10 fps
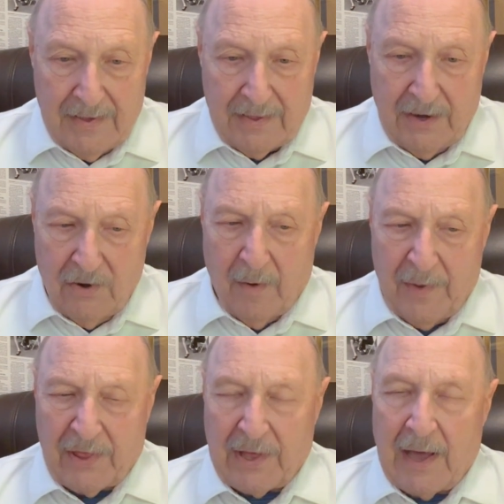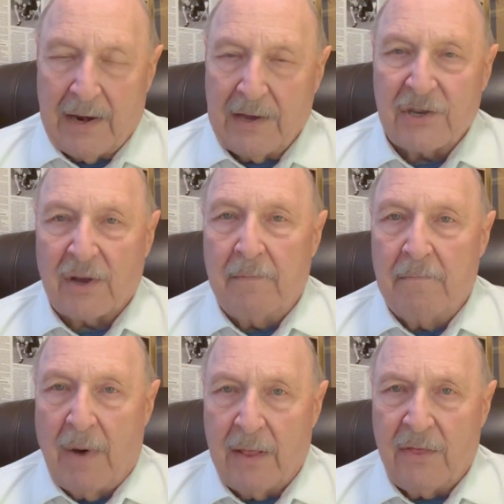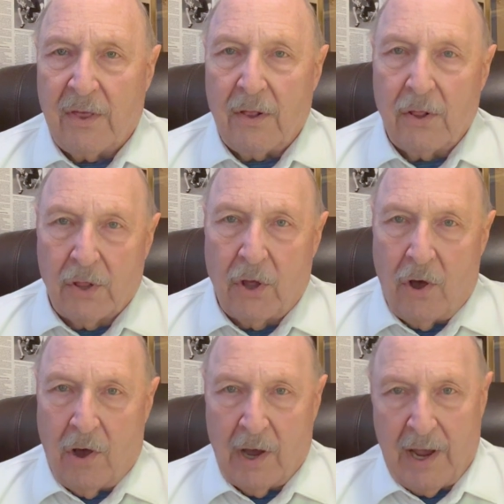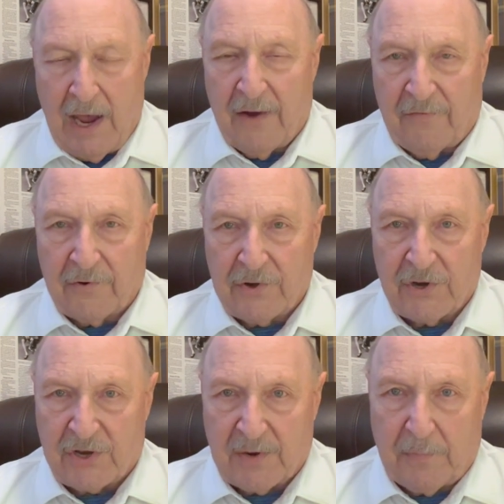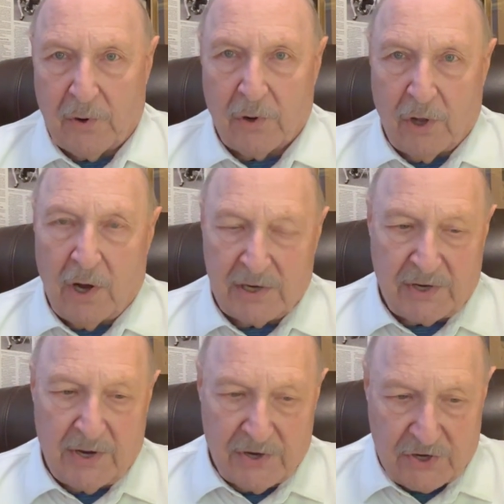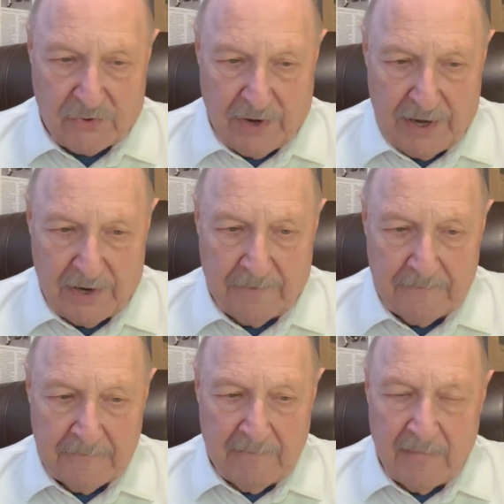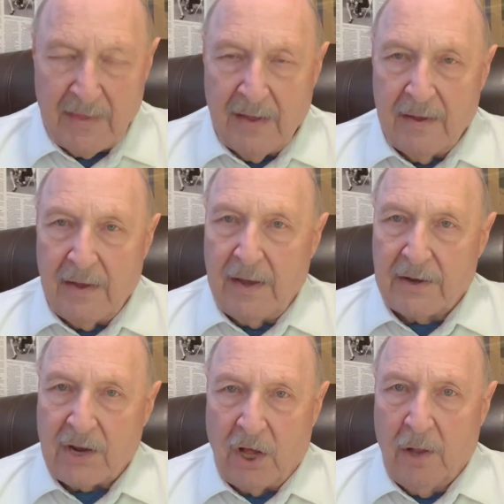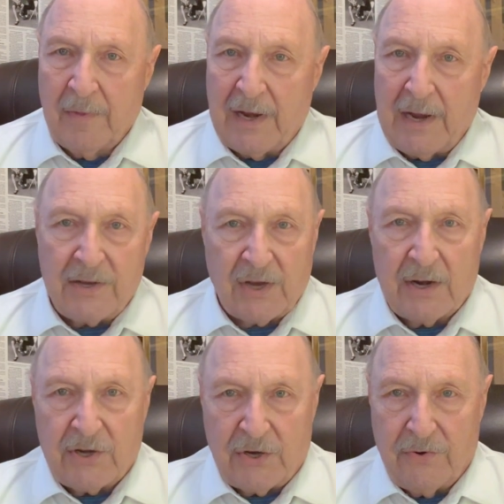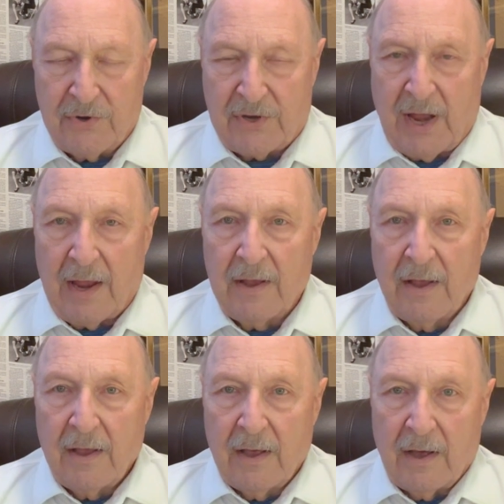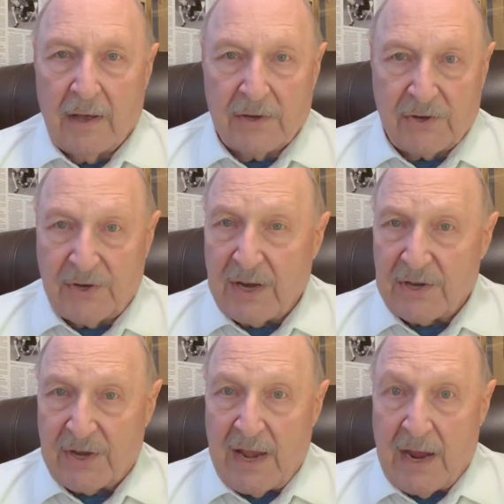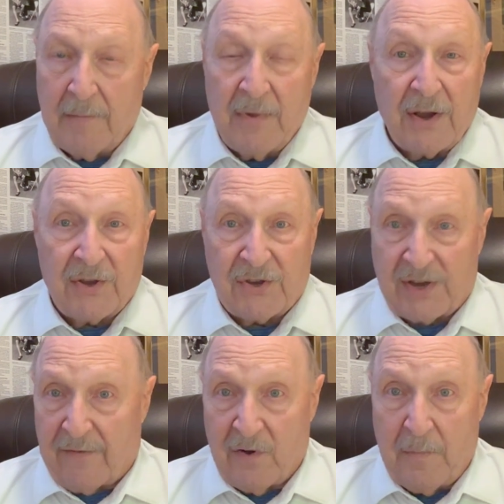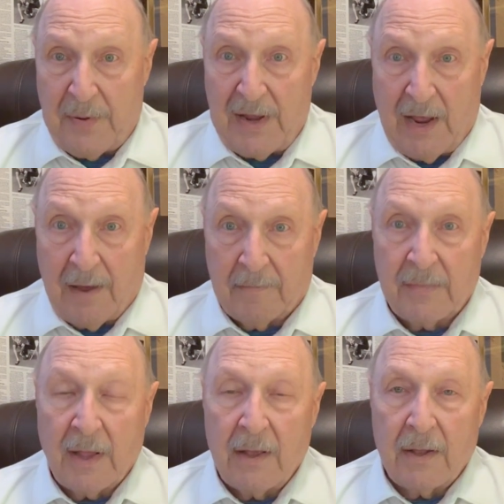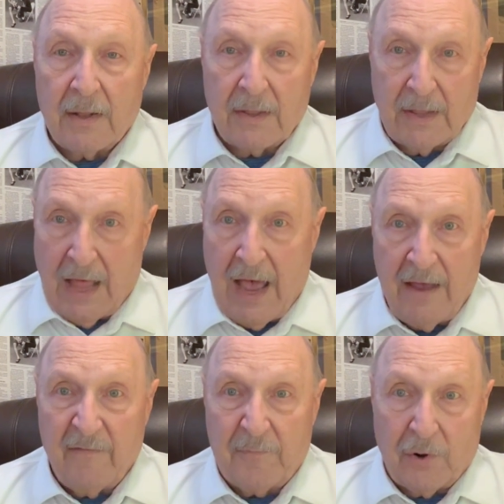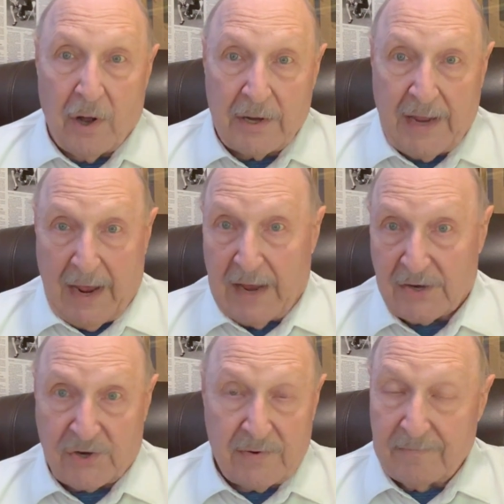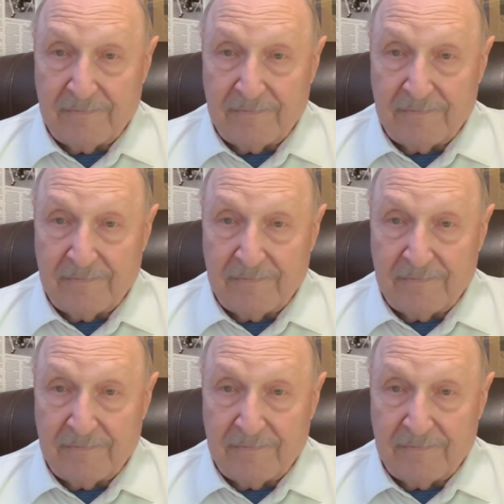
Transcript: The Normathon is a month-long effort to support Austin Street. It culminates on Tuesday, a 6 a.m. to 7 p.m. live broadcast.